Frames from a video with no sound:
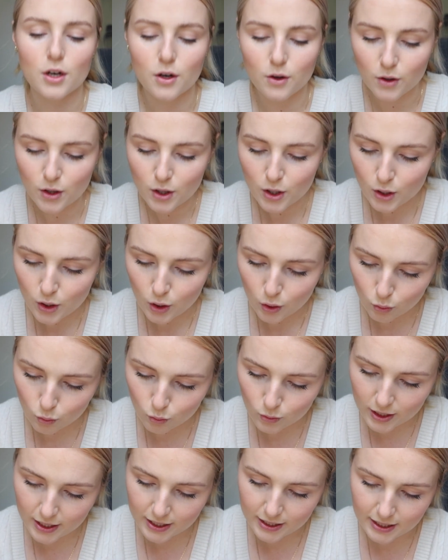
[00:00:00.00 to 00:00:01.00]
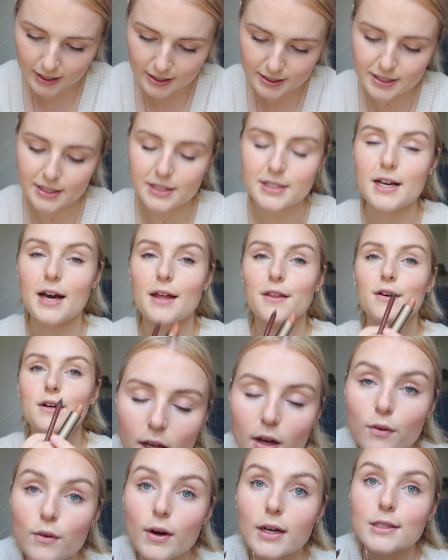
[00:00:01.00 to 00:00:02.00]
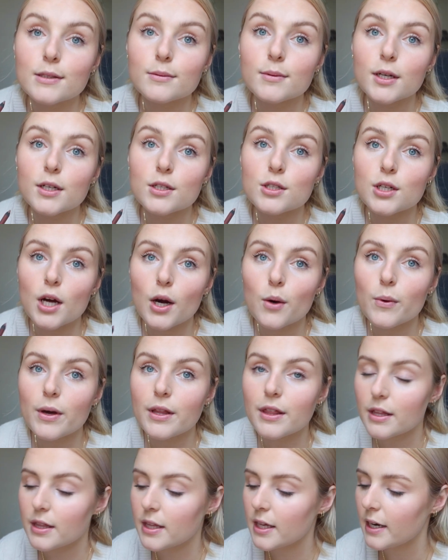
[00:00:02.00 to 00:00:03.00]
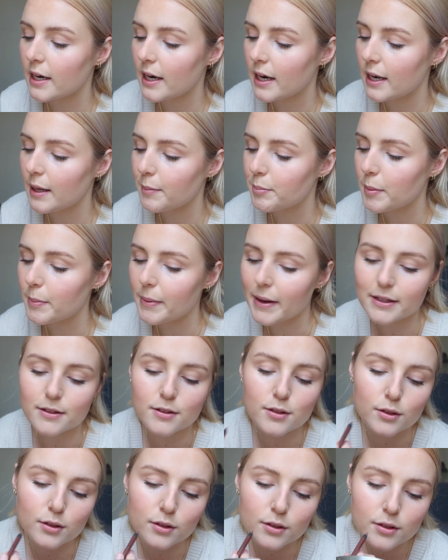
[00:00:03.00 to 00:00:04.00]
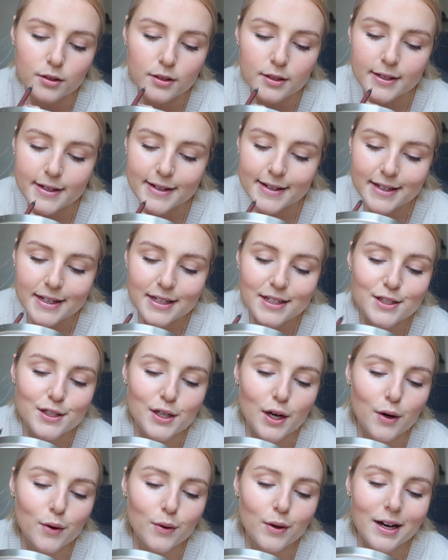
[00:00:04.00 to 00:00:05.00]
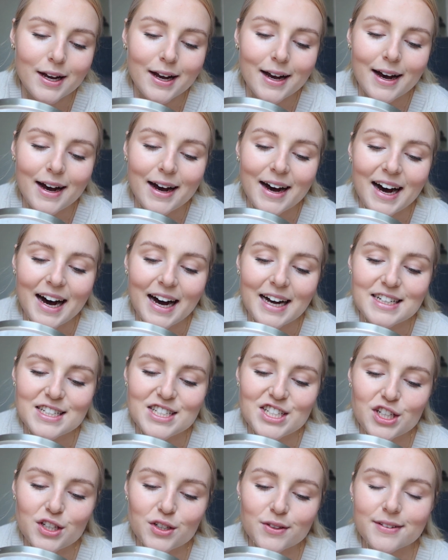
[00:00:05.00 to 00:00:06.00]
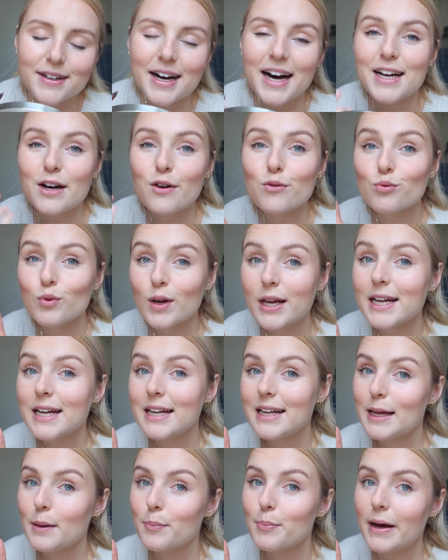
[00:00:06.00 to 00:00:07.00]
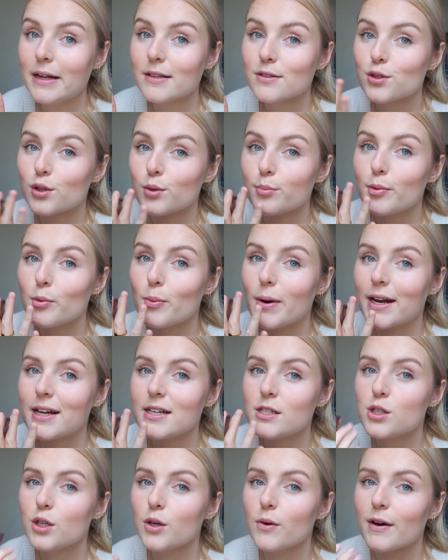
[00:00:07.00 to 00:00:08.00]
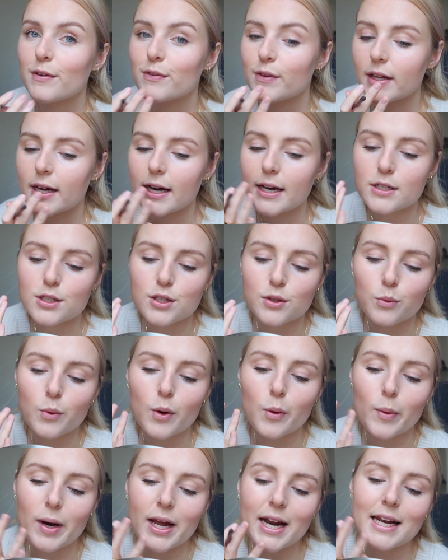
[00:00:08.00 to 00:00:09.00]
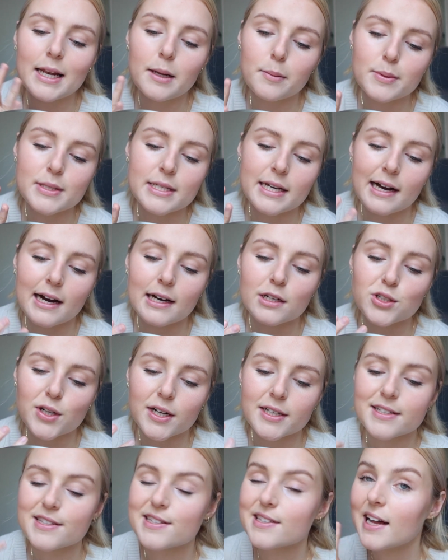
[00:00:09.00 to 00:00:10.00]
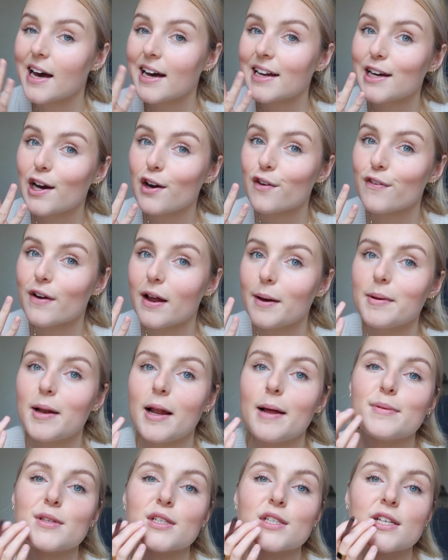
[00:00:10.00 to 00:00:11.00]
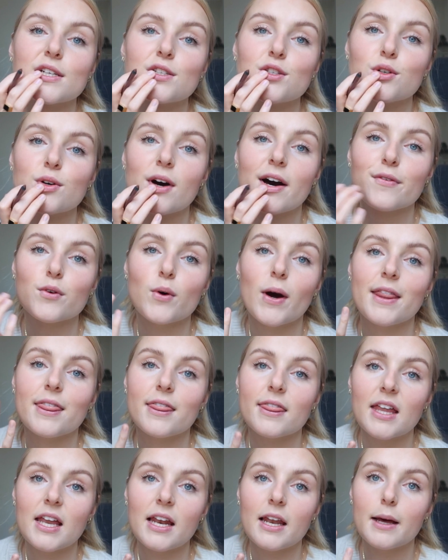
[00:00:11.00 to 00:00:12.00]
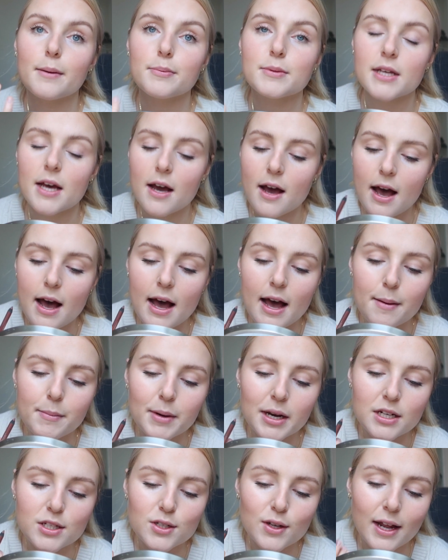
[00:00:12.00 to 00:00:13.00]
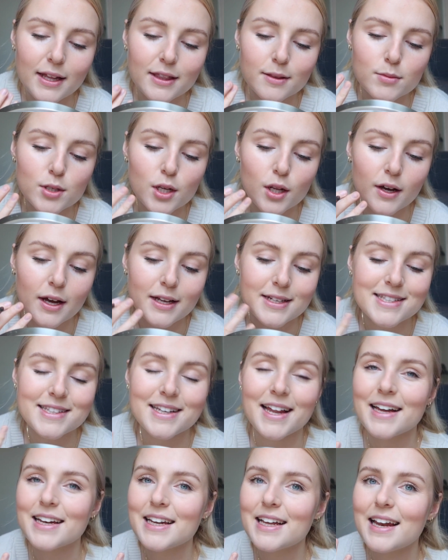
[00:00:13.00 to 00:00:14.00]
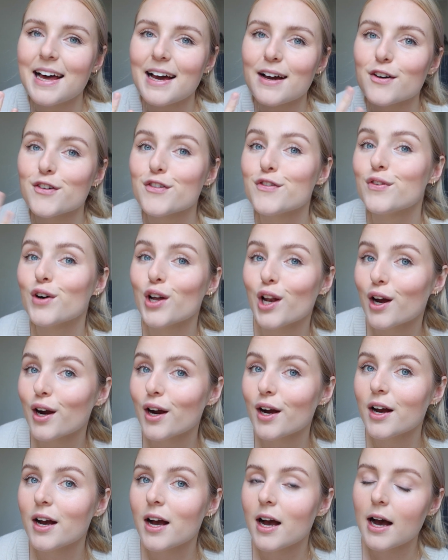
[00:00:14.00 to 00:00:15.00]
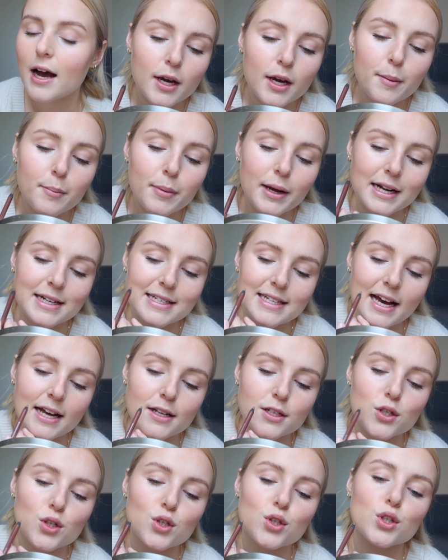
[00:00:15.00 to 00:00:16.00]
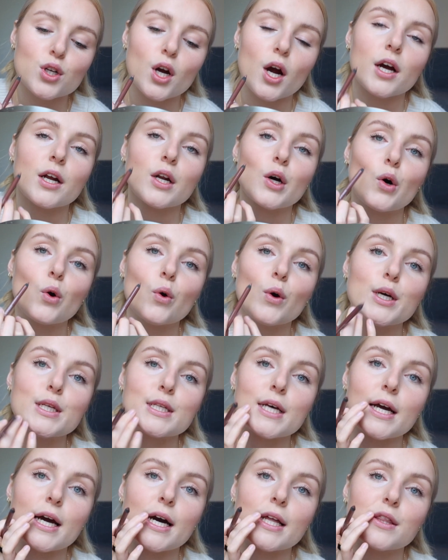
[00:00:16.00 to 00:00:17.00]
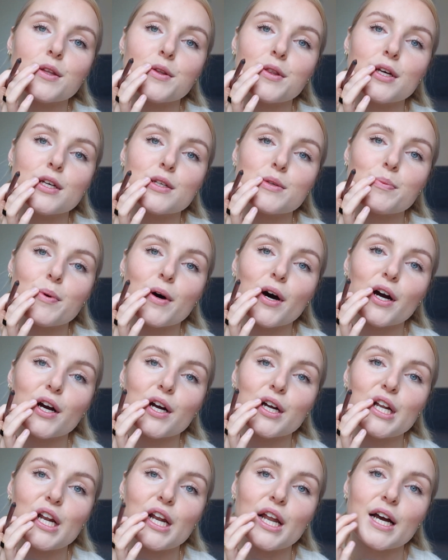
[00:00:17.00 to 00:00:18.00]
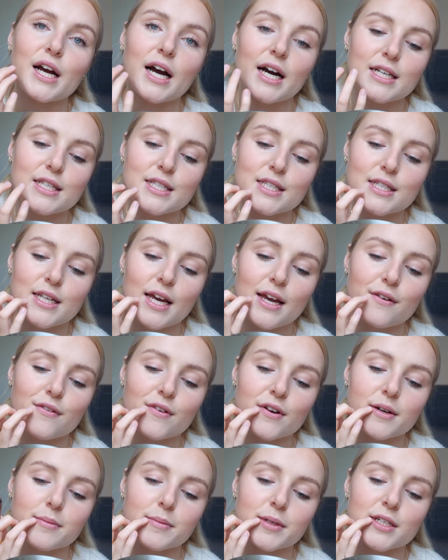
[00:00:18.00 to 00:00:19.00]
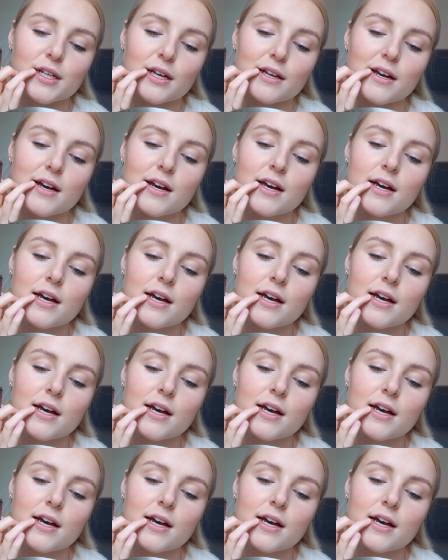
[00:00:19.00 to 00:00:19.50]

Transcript: go really nicely together. Right, so I'm going to start with the lip pencil. So I don't really lip pencil, but when I do, I feel like I do, well, when I lipstick, I try to slightly overline my lips because I do have quite thin lips, and I do like them to look slightly like fuller. But I tend to start always like at this part, like I stay very much like